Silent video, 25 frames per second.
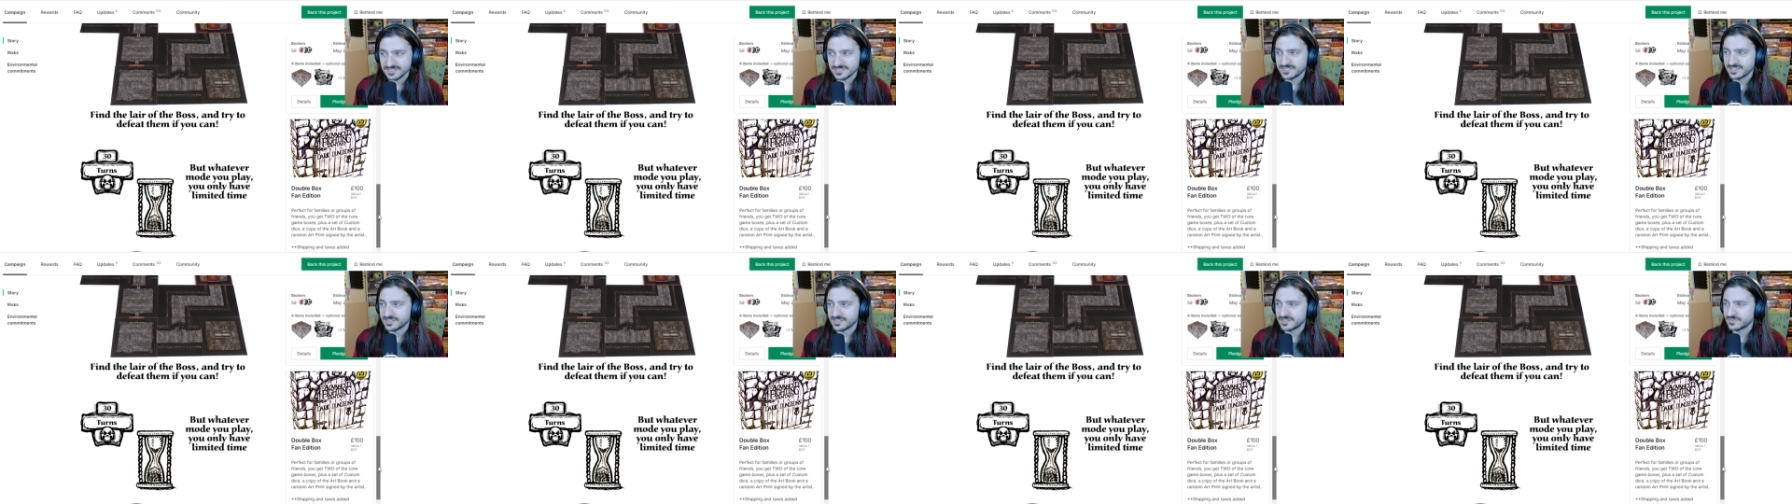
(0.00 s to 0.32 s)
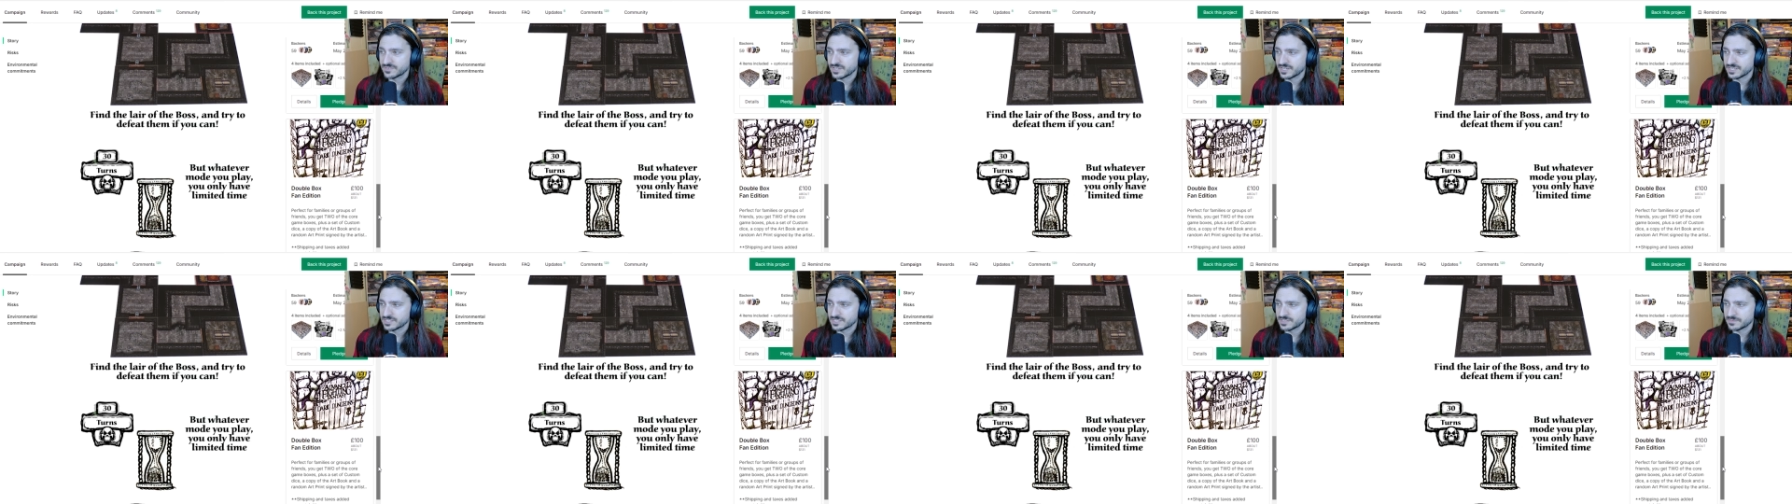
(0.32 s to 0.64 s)
the set
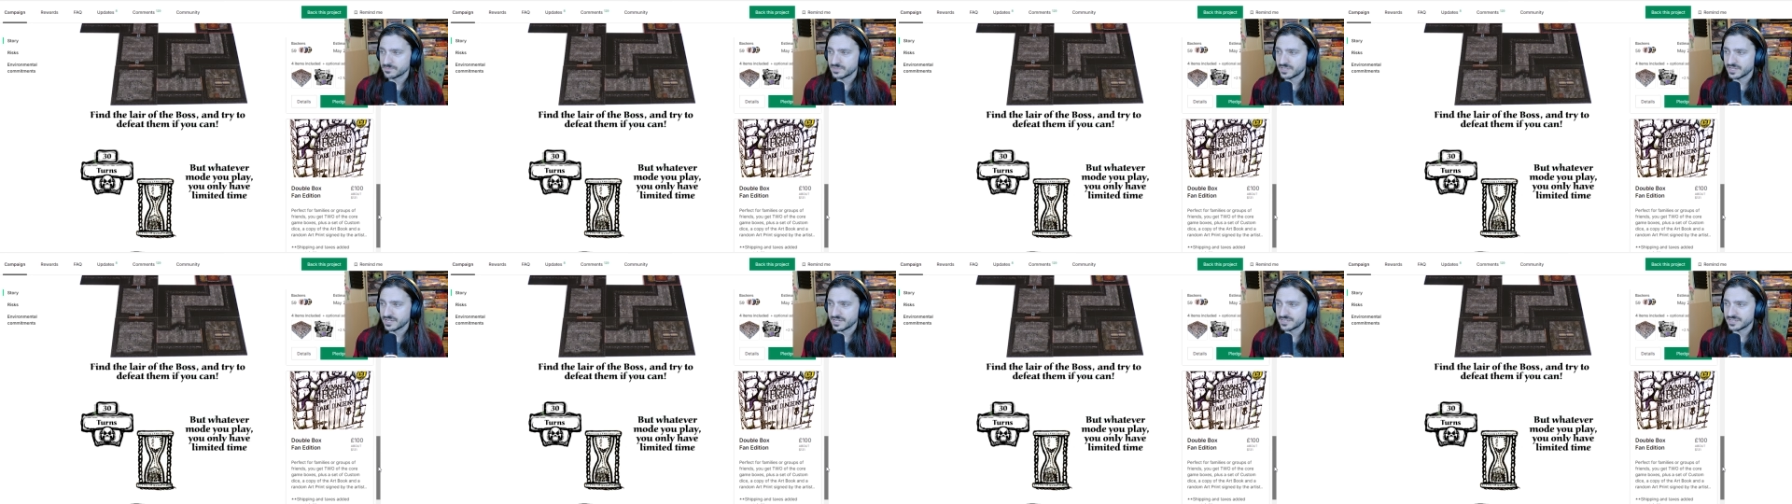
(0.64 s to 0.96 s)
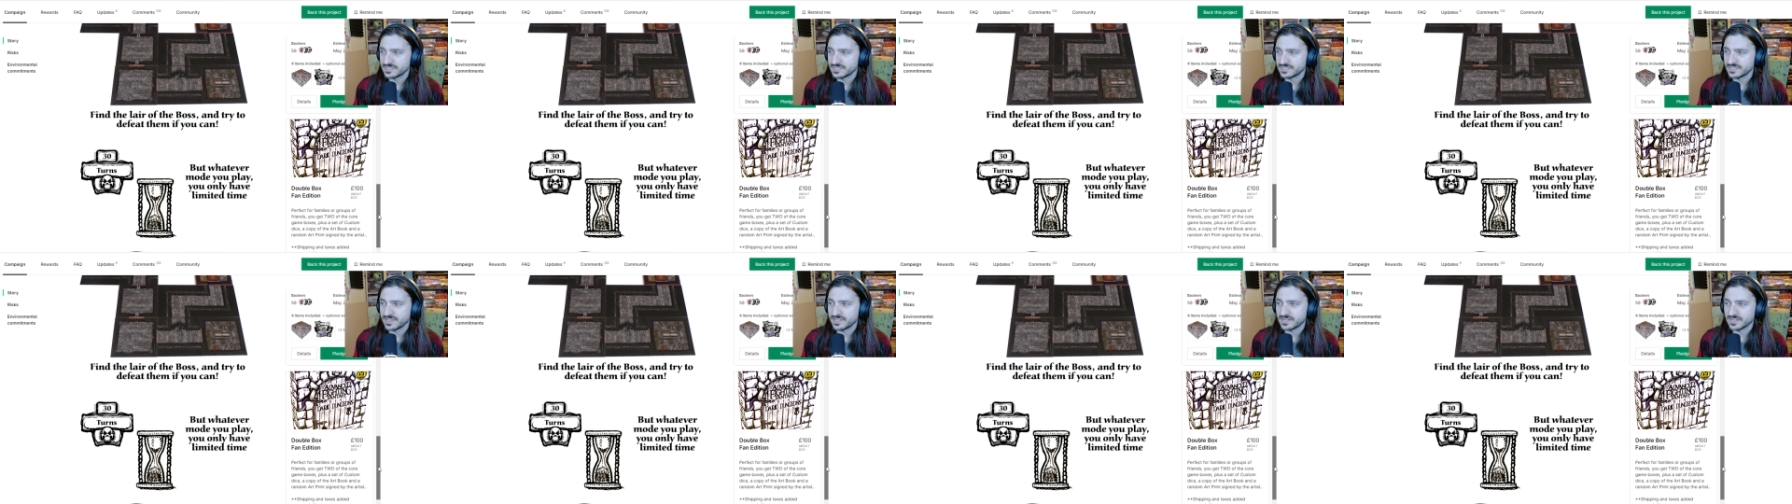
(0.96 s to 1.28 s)
of custom
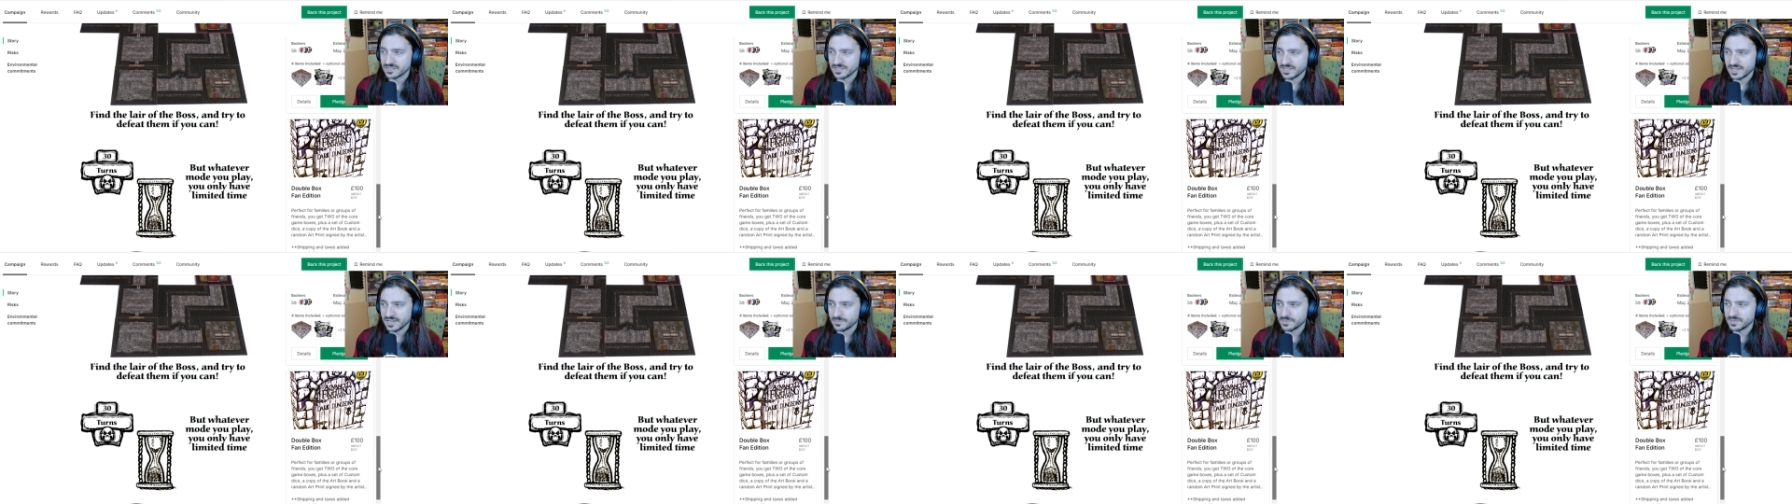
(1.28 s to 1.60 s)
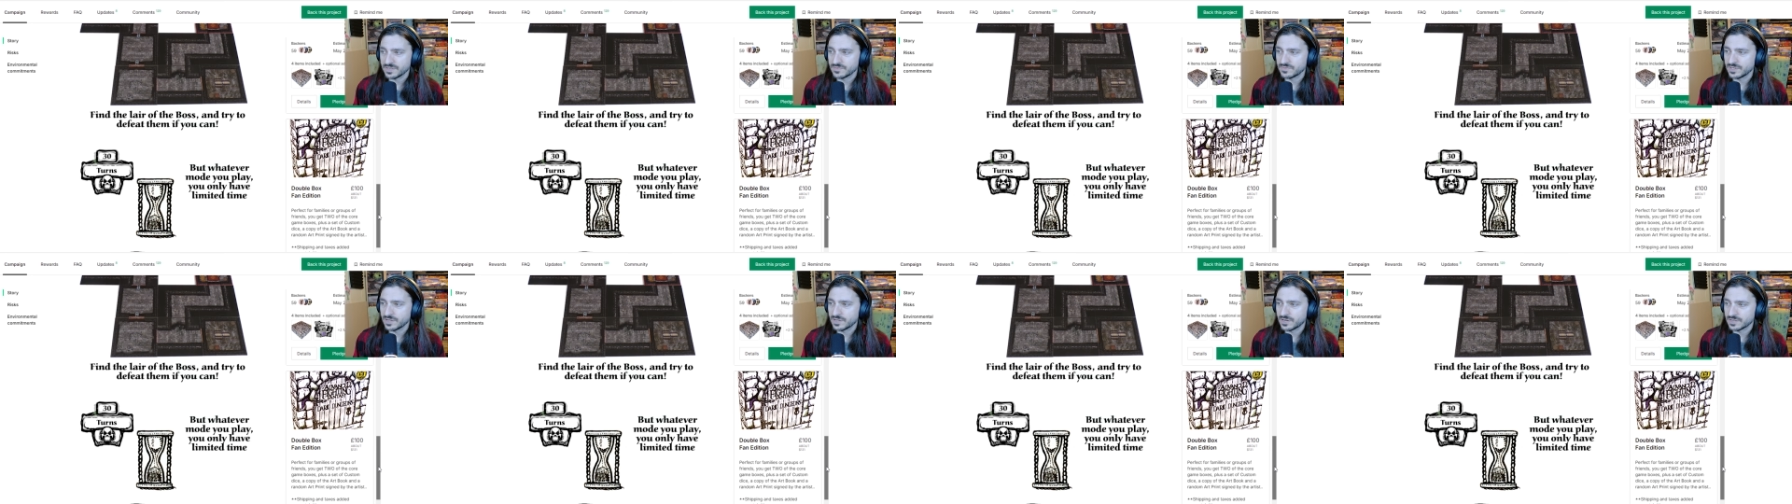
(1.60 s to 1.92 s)
dice and a
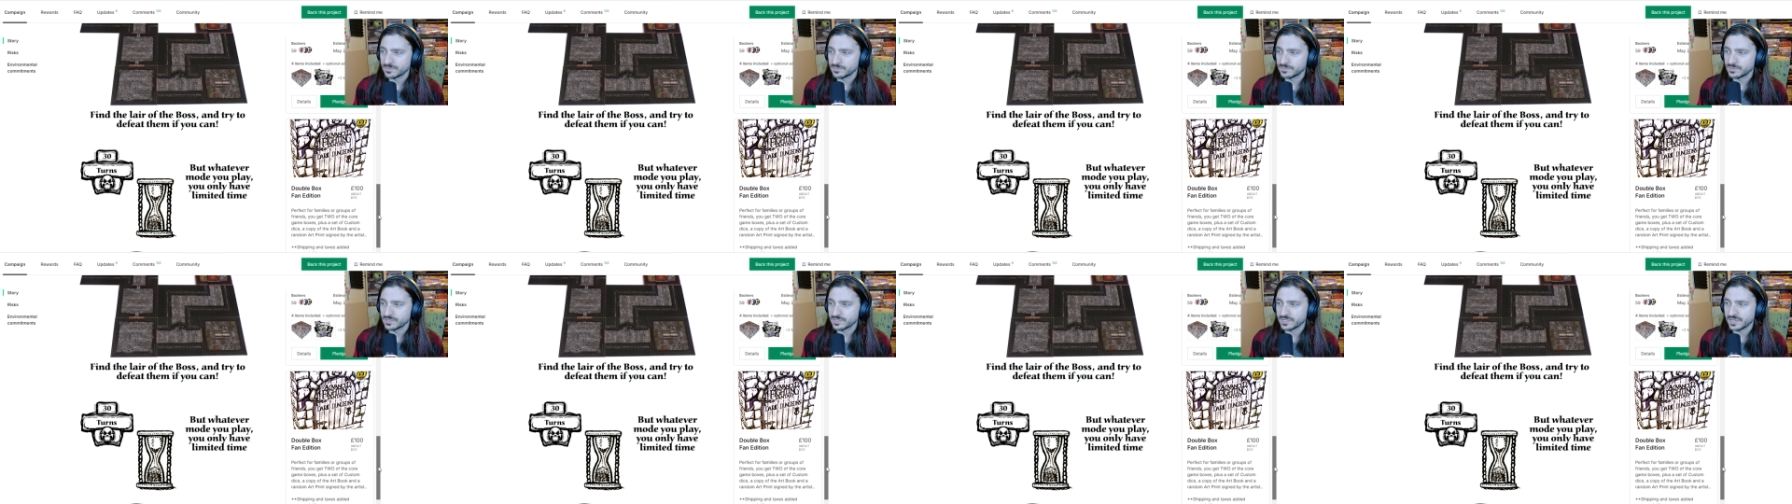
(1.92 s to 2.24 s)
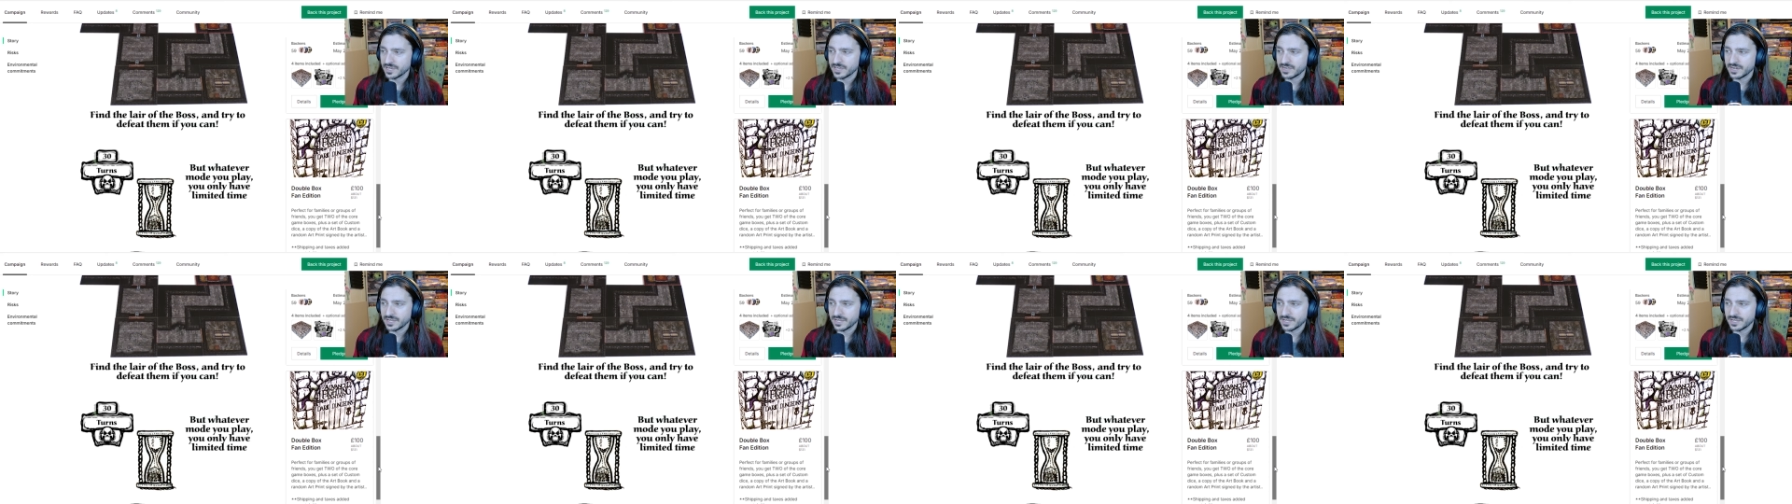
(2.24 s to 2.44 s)
copy of the art book